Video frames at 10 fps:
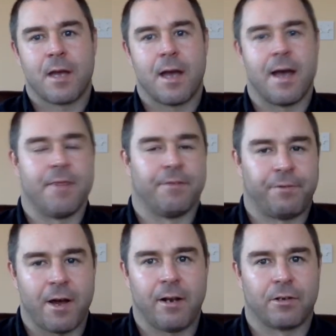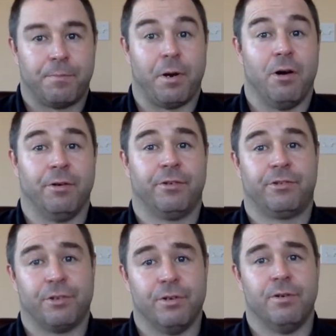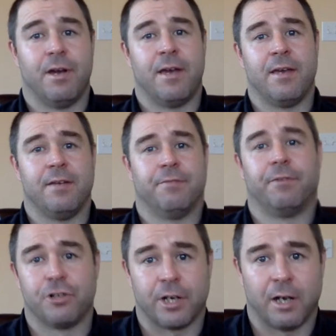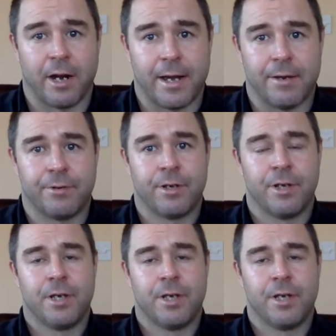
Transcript: And the final component to a functioning lineout